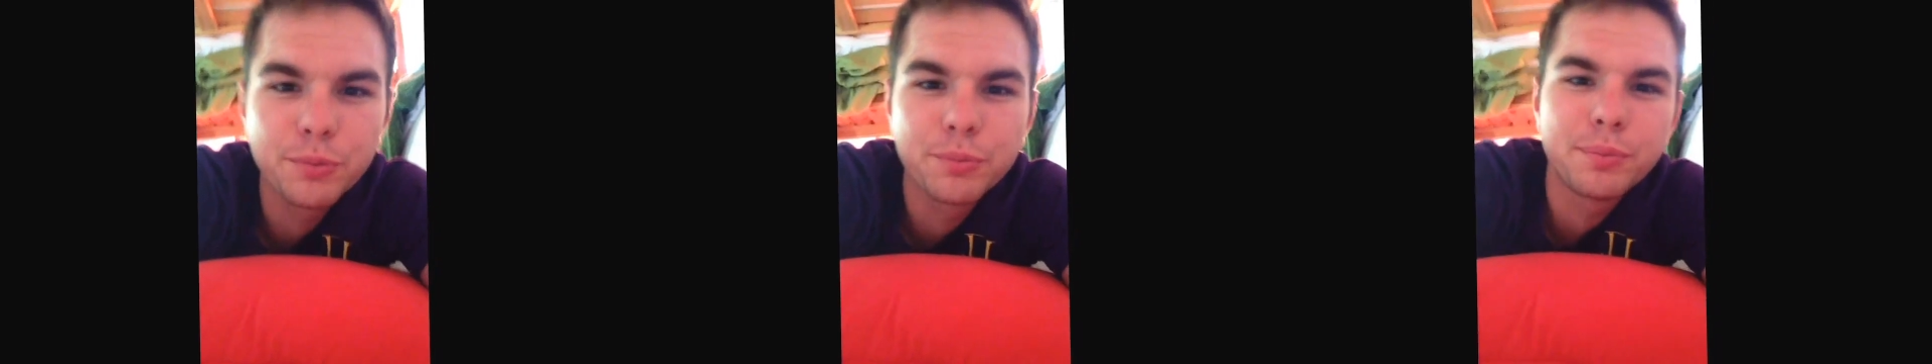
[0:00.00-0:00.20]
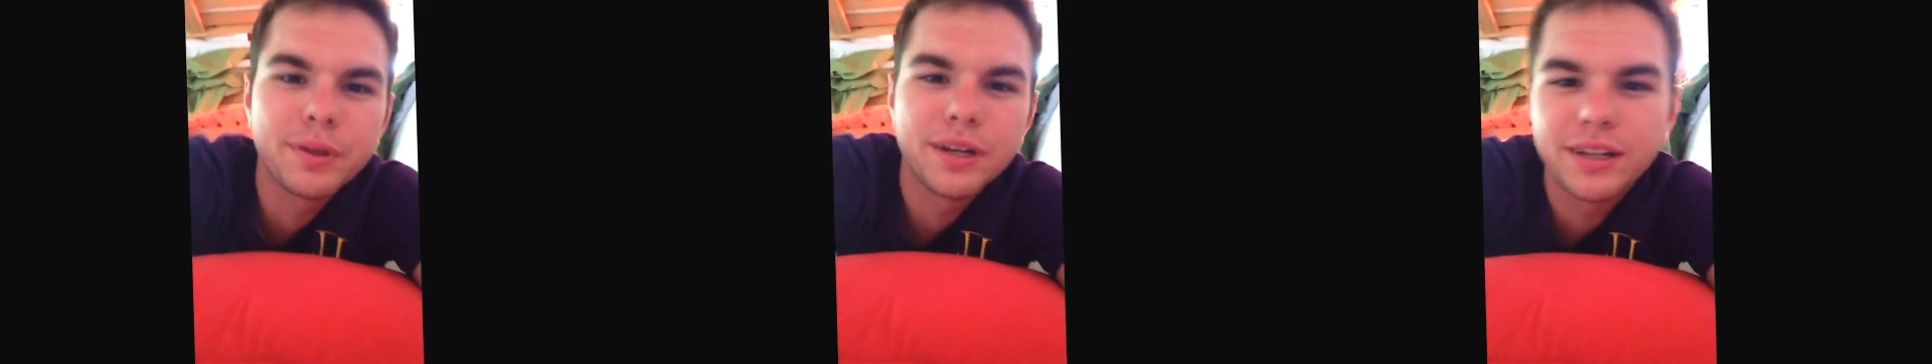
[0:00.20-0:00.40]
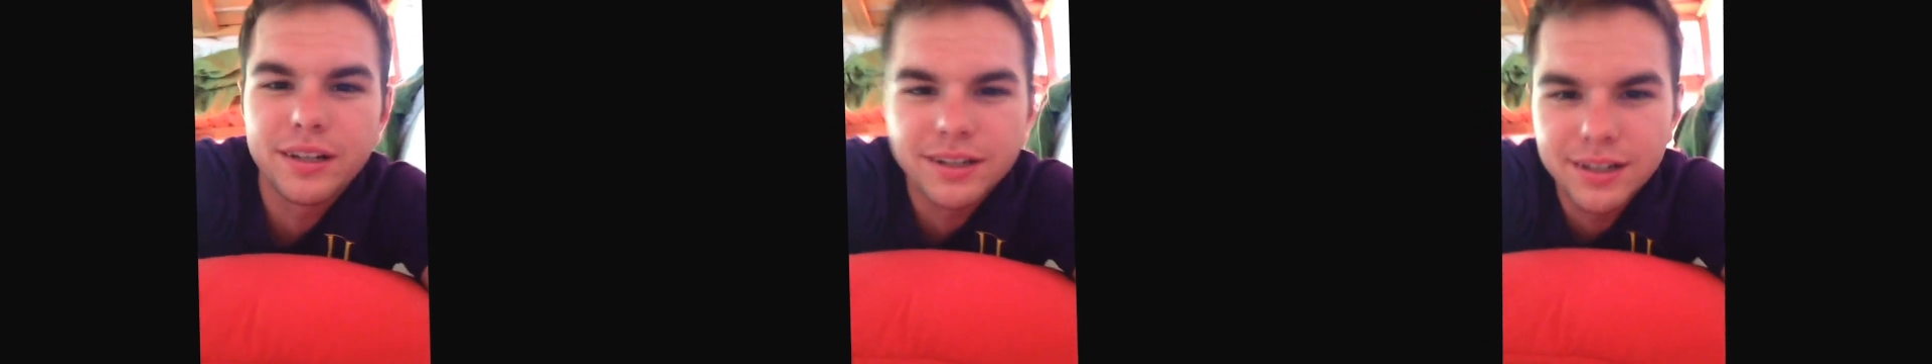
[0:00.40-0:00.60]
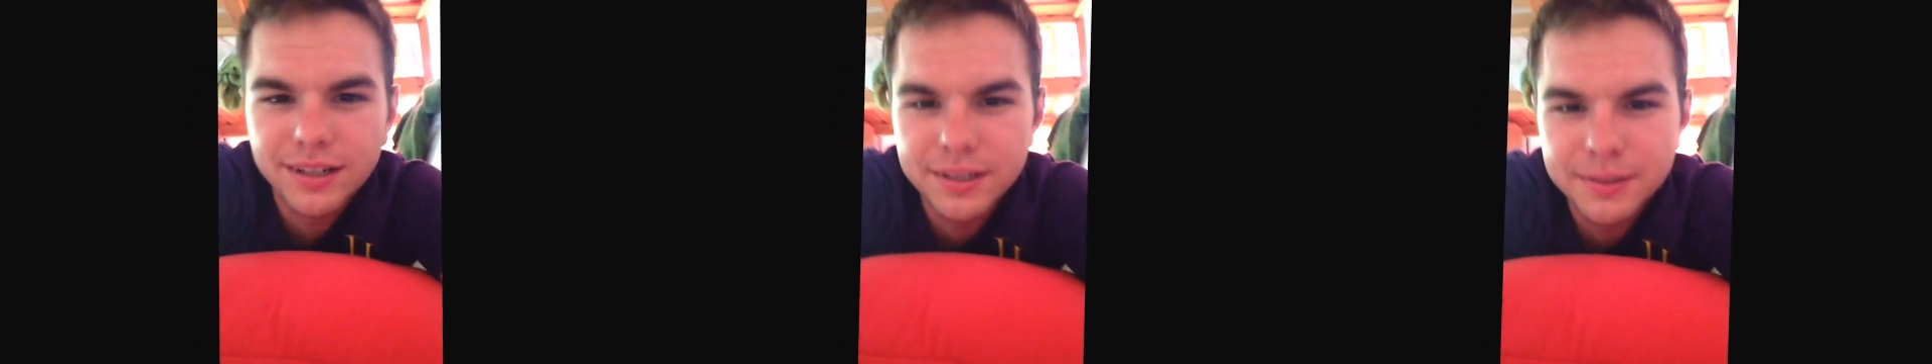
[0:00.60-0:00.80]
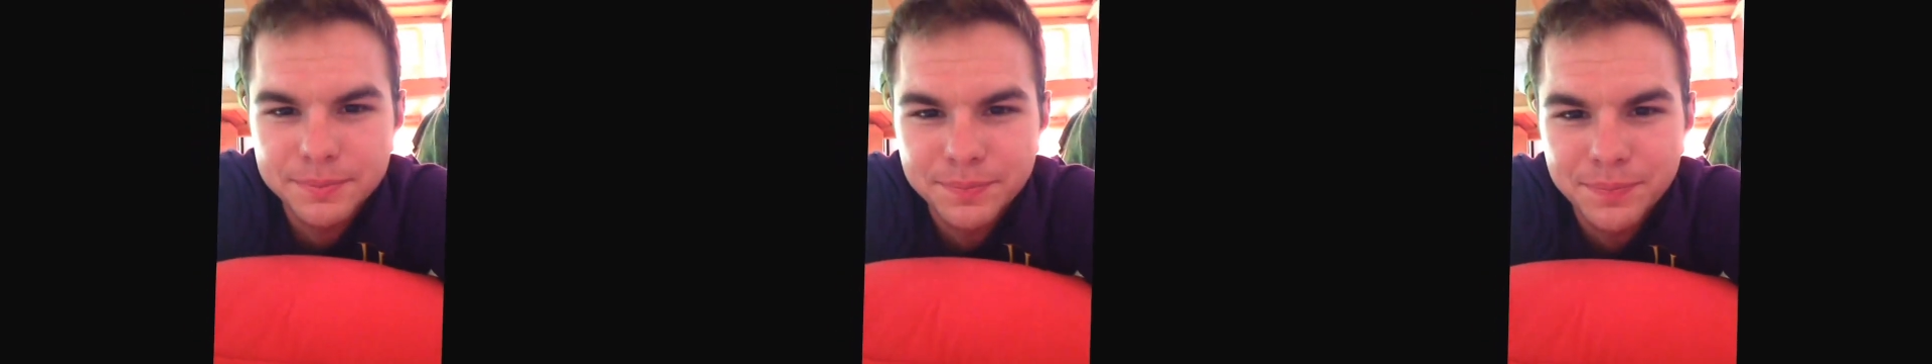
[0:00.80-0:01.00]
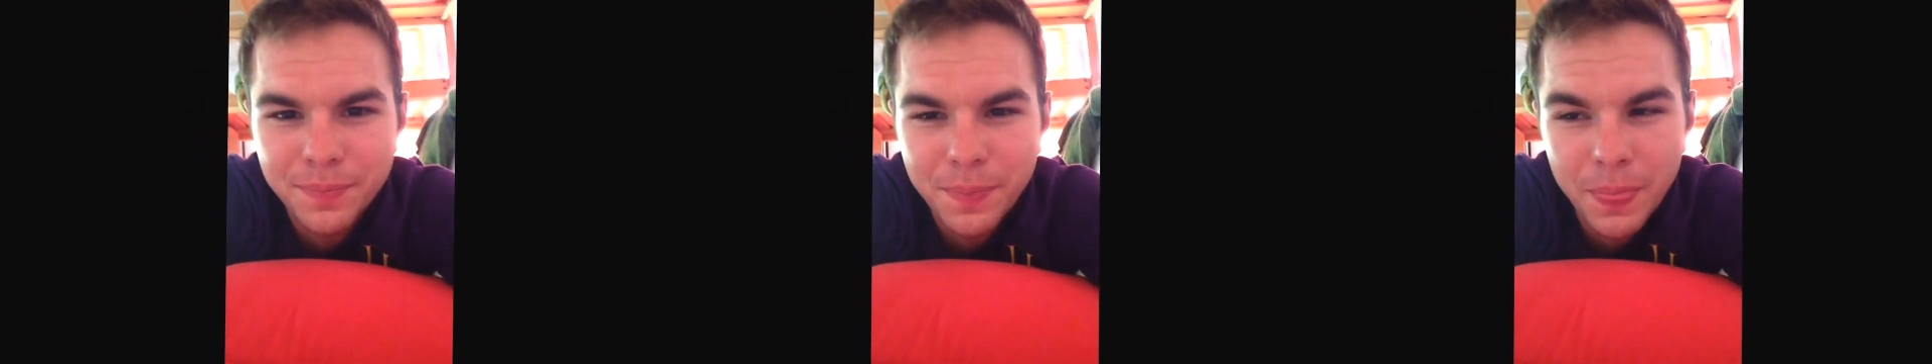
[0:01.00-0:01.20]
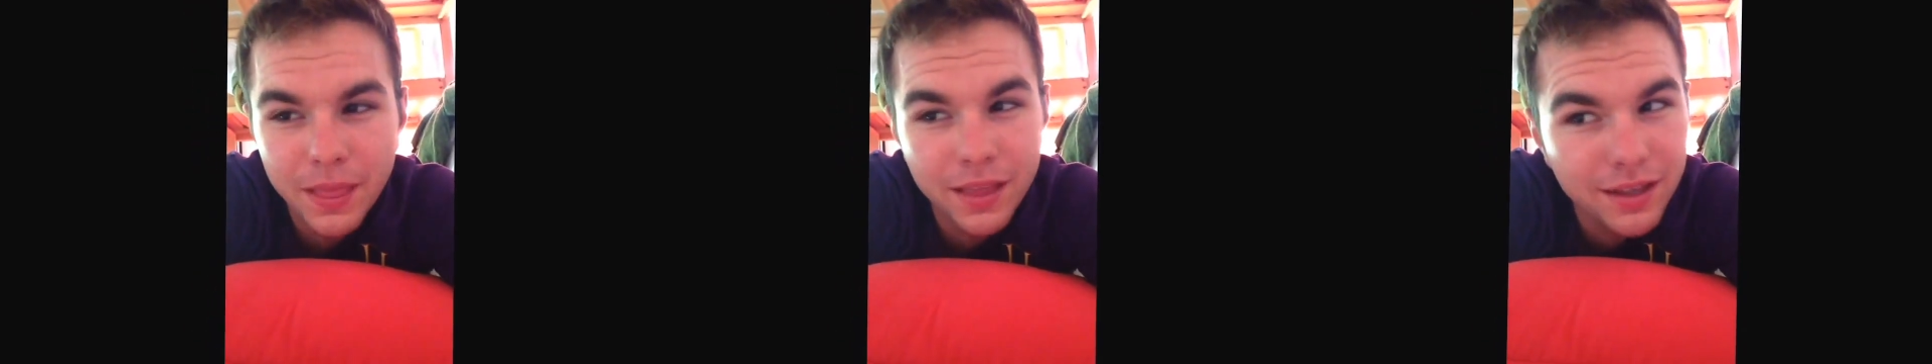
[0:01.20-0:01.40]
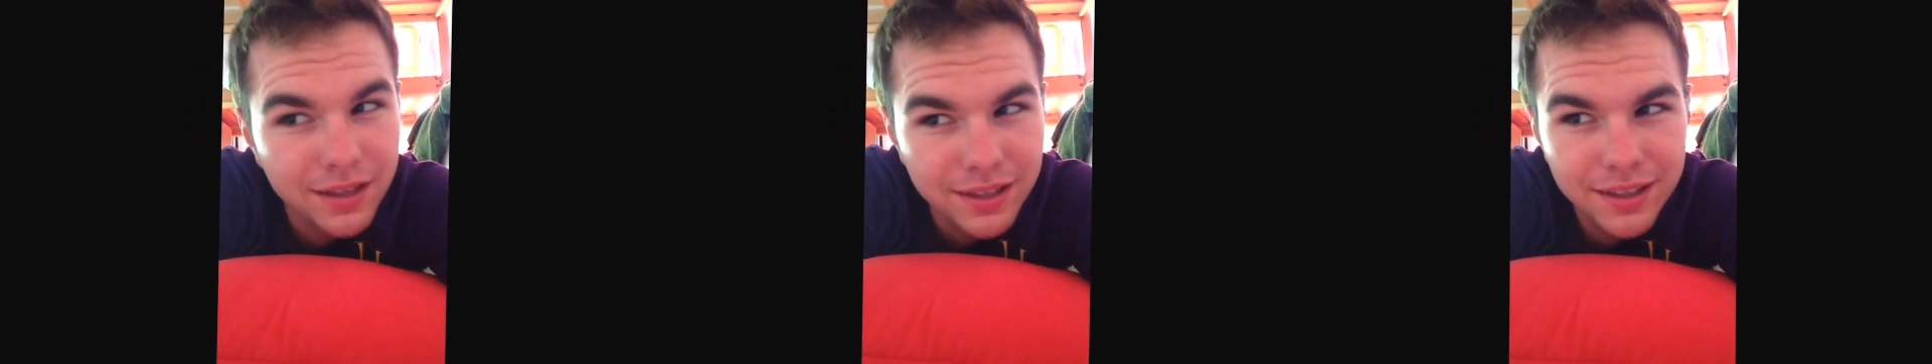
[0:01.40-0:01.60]
But
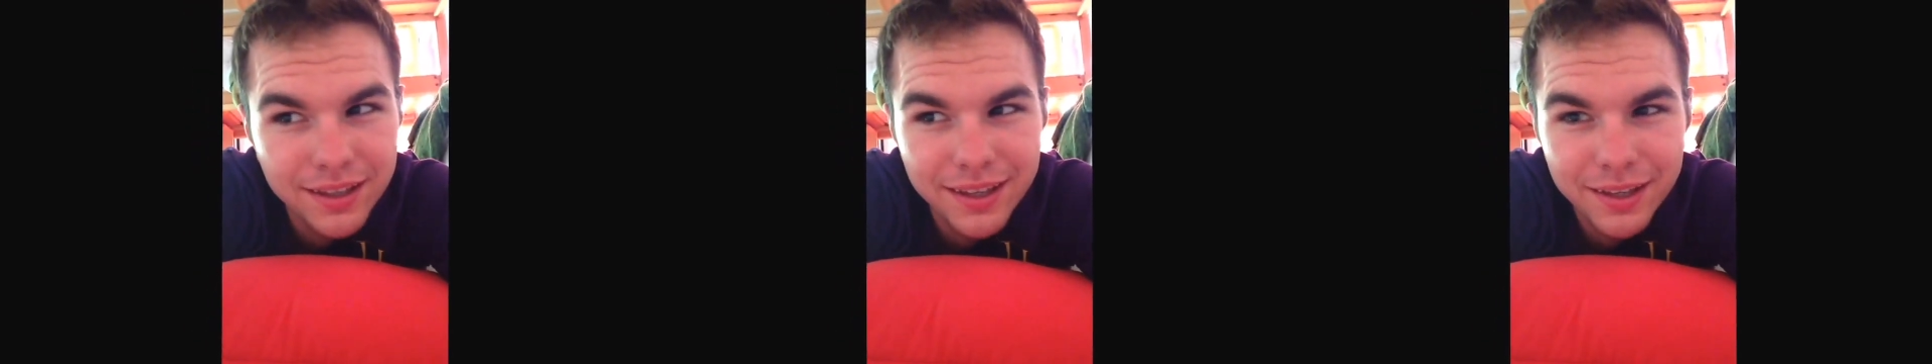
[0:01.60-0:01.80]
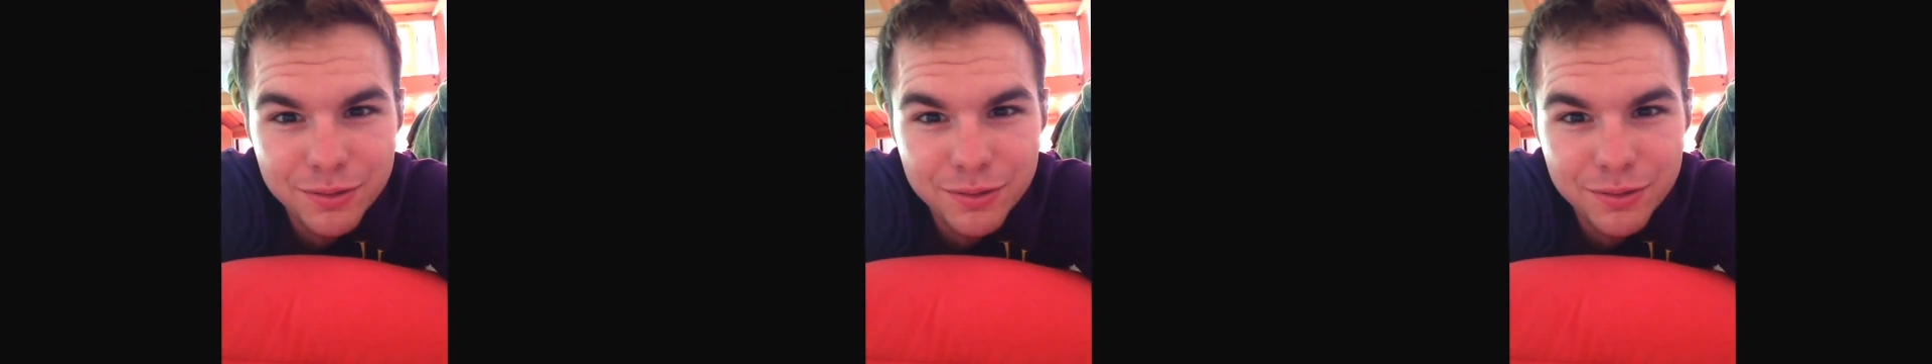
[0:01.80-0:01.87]
it